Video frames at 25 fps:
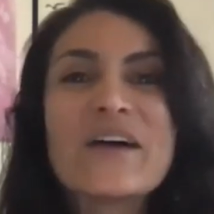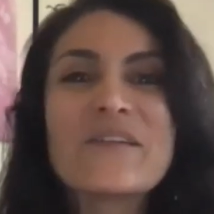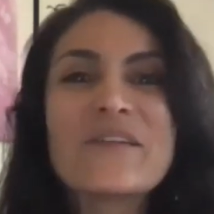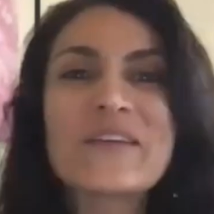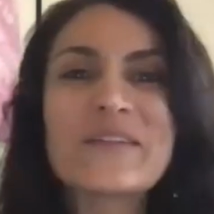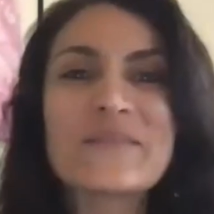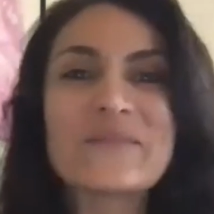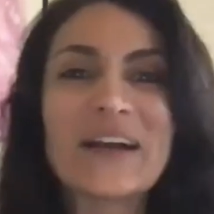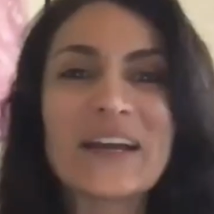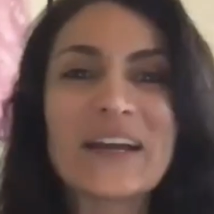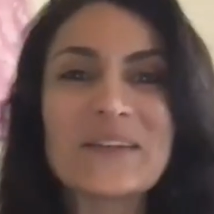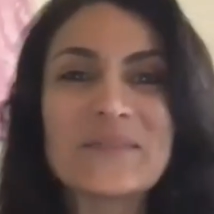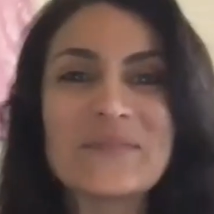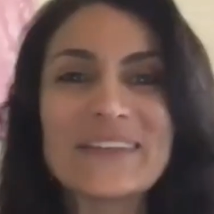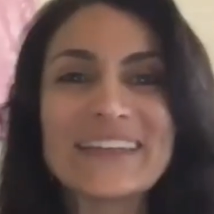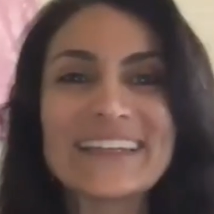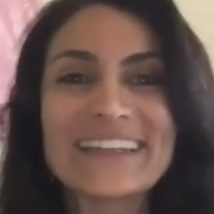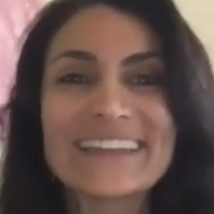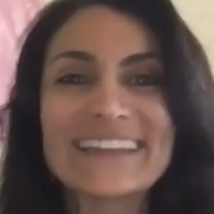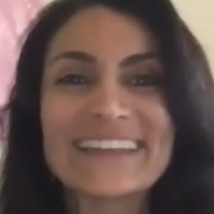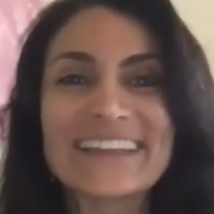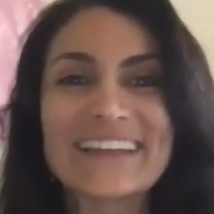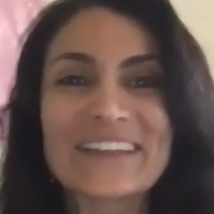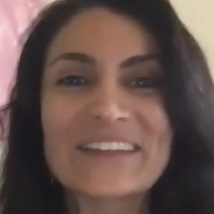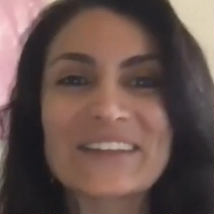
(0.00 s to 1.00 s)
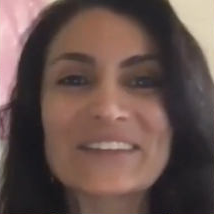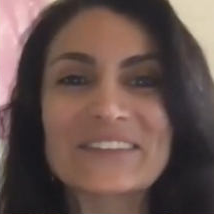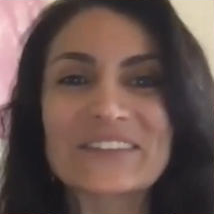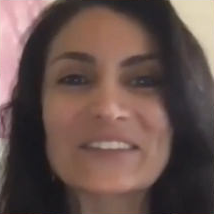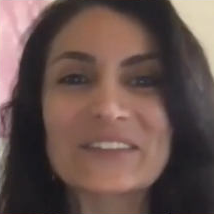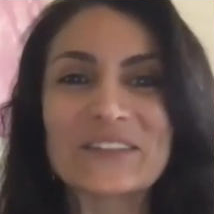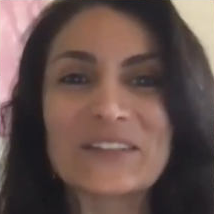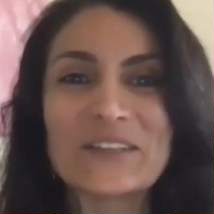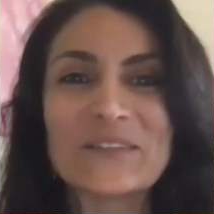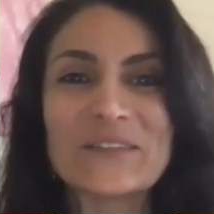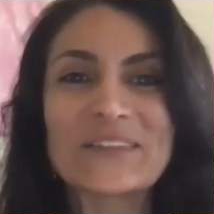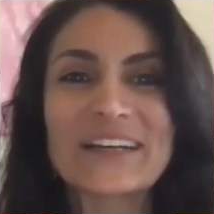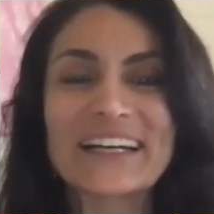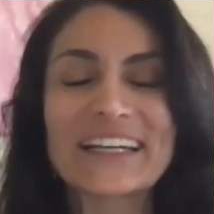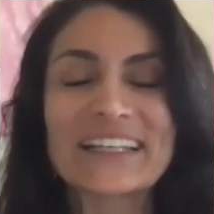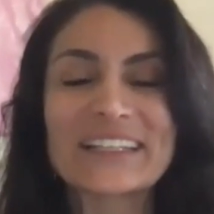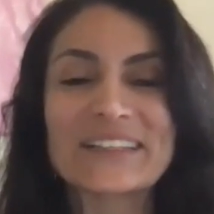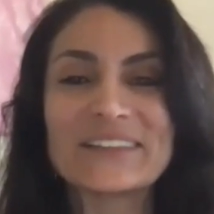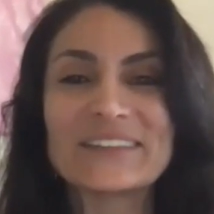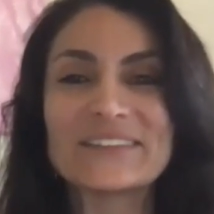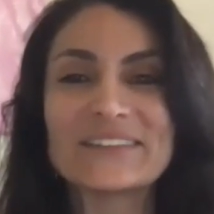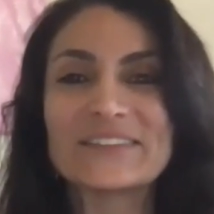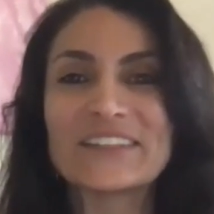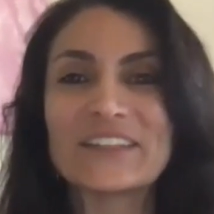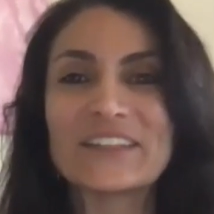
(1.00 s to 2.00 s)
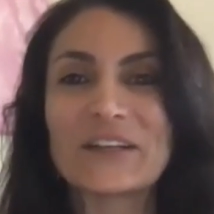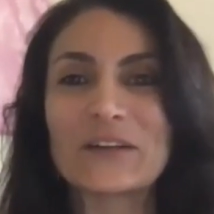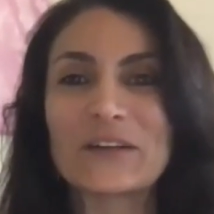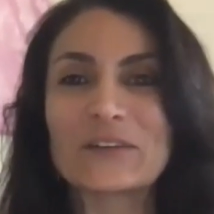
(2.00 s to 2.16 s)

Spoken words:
We might be in the other room kind of,